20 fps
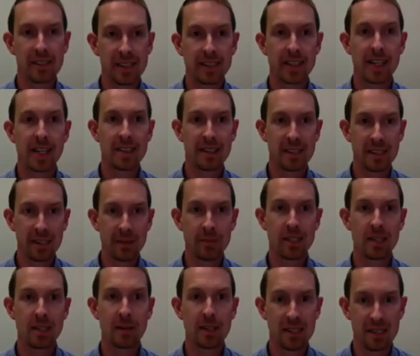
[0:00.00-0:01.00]
That seems
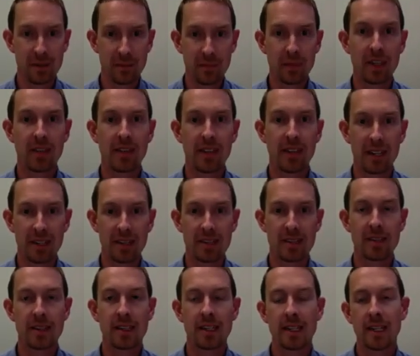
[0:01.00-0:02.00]
to be something that
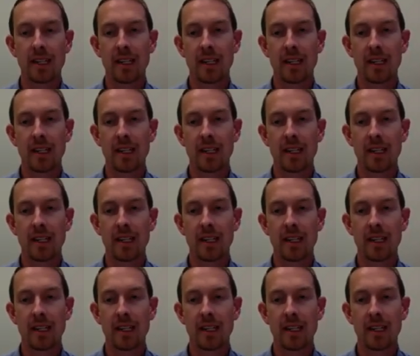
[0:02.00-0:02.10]
is